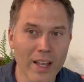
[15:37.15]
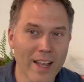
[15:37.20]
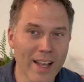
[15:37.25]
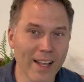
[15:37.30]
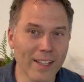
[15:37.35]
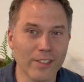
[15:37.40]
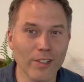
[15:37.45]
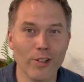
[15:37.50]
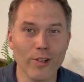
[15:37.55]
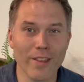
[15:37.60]

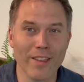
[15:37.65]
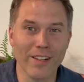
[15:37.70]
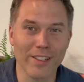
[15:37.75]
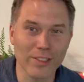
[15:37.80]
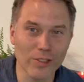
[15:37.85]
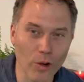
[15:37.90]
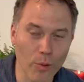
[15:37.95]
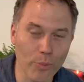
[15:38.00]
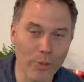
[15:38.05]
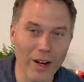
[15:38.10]
It's usually they're
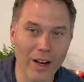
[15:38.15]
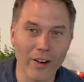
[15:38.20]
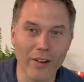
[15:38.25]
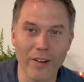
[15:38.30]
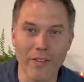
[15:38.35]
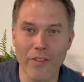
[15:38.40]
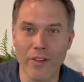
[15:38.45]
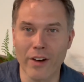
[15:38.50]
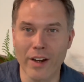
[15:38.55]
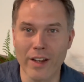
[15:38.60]
so proud
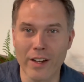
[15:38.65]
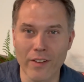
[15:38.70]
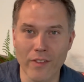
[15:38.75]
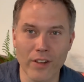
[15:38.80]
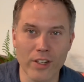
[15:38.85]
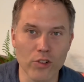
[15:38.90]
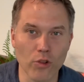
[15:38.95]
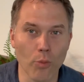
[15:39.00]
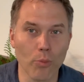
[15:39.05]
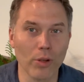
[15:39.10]
of their
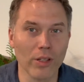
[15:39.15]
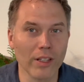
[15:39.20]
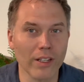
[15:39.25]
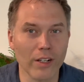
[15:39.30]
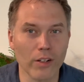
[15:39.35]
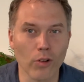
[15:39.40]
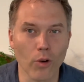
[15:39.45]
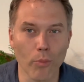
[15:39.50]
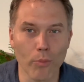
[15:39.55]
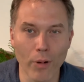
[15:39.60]
individual
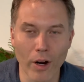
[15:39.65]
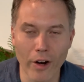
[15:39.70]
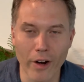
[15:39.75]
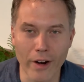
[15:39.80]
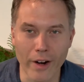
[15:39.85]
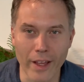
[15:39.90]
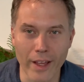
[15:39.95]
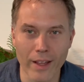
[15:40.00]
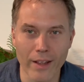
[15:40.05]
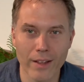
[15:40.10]
political
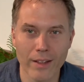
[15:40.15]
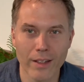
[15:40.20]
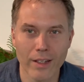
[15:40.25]
party